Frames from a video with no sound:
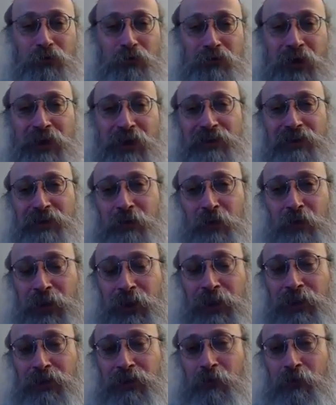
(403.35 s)
find someone
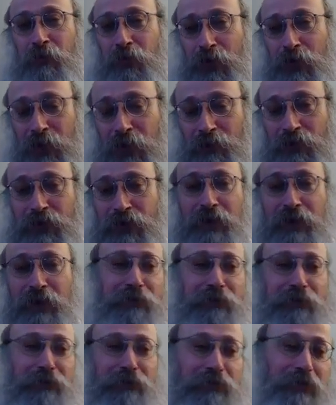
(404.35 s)
else when we're
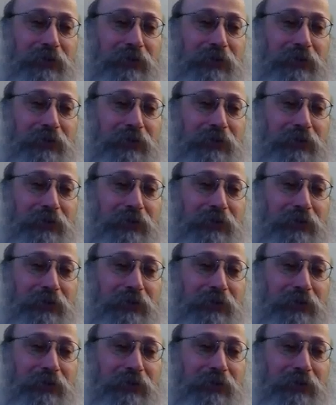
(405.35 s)
outside?